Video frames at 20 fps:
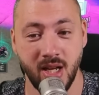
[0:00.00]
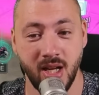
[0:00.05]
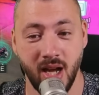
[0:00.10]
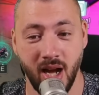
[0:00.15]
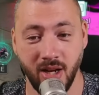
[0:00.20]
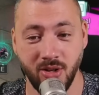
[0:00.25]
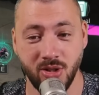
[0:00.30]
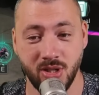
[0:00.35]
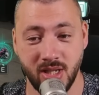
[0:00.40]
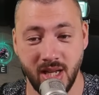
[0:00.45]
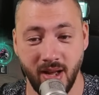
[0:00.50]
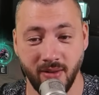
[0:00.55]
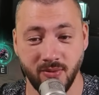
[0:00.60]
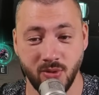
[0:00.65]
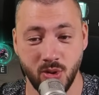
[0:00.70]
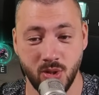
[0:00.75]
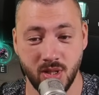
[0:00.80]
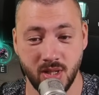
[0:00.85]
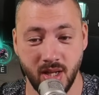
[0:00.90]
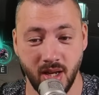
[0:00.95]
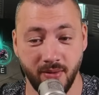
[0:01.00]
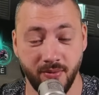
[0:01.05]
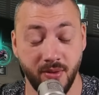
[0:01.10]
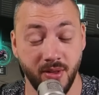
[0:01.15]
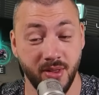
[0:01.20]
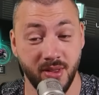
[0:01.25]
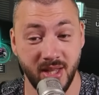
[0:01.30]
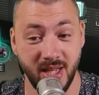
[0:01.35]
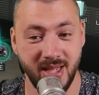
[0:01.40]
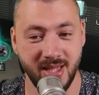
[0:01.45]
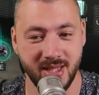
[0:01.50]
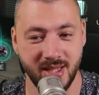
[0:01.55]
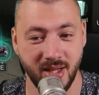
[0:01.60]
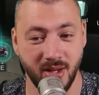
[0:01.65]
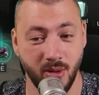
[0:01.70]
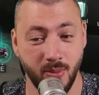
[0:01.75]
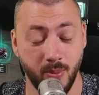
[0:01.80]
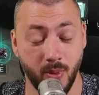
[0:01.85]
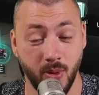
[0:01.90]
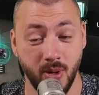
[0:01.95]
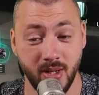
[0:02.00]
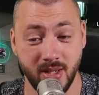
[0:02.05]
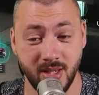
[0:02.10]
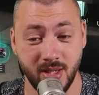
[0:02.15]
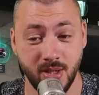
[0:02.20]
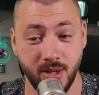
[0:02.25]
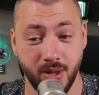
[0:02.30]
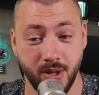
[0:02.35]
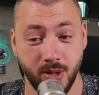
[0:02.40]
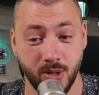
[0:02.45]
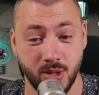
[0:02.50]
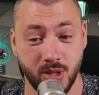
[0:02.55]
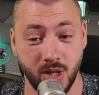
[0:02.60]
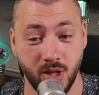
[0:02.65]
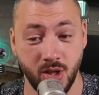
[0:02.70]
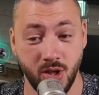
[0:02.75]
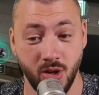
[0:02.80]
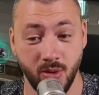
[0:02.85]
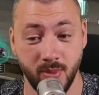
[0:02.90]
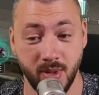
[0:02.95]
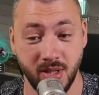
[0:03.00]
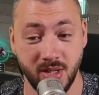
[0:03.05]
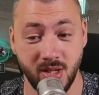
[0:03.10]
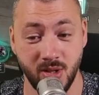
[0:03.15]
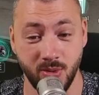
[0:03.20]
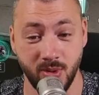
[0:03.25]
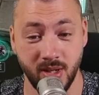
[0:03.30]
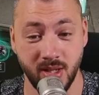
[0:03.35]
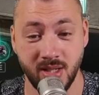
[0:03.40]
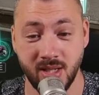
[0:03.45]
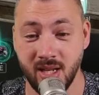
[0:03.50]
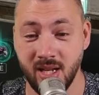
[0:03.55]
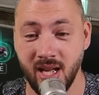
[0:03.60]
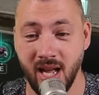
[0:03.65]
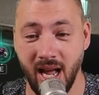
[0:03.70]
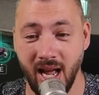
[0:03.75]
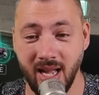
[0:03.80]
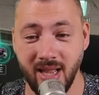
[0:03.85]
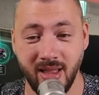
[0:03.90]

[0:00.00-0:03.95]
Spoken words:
I just have to stuff these little boys into their securements units, and